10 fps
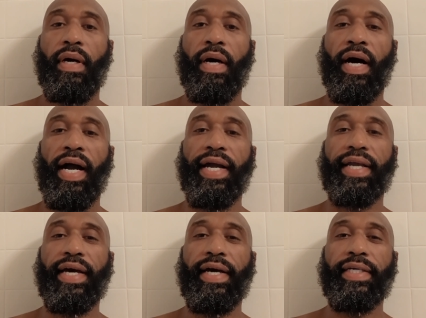Alright
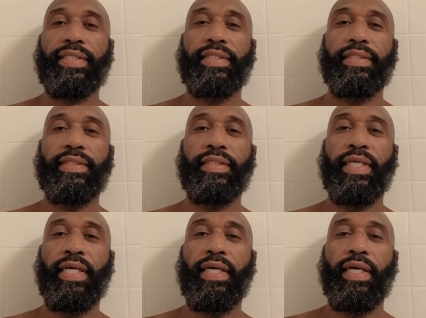guys,
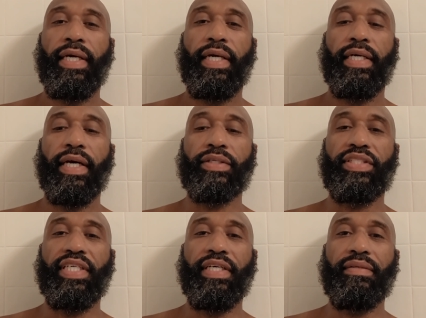y'all
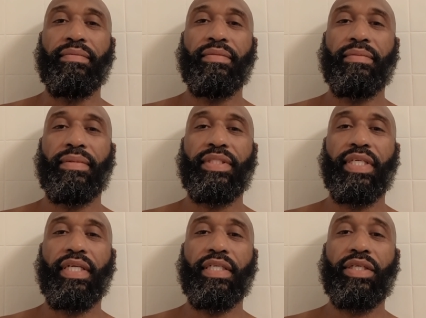see it Sit
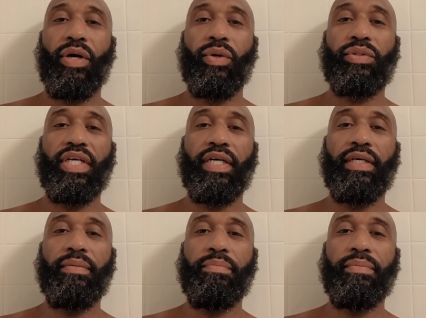in this cold
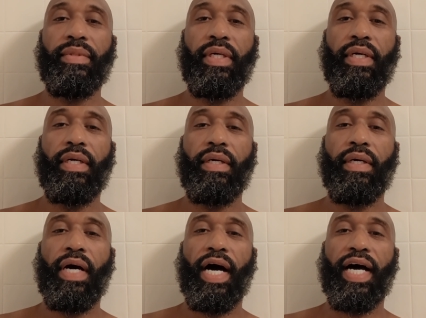tub
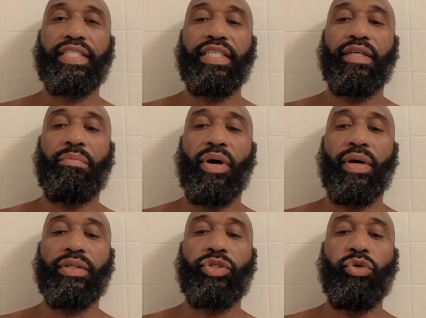I should have
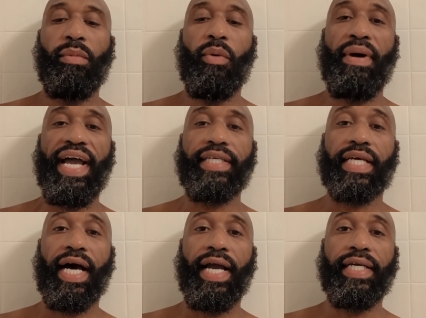bought two more bags of
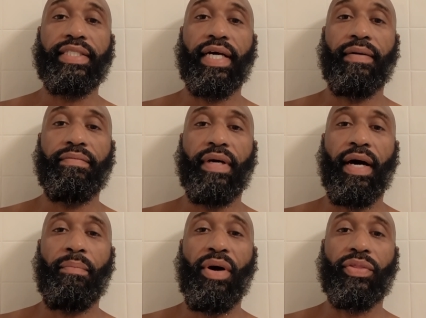ice. I,
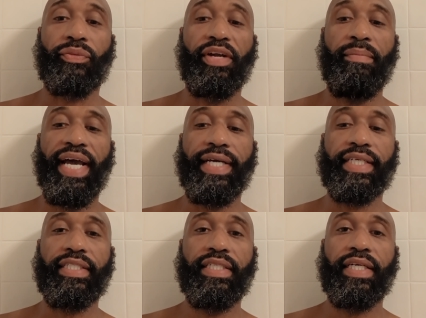I bought three bags. I
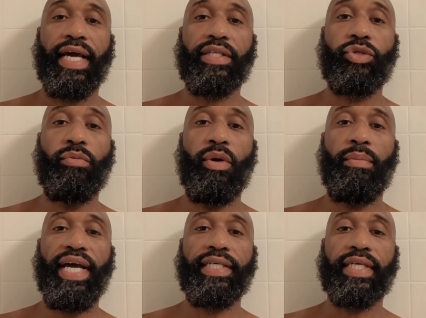should have got two more
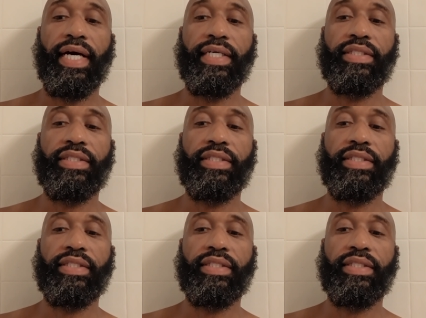bags of ice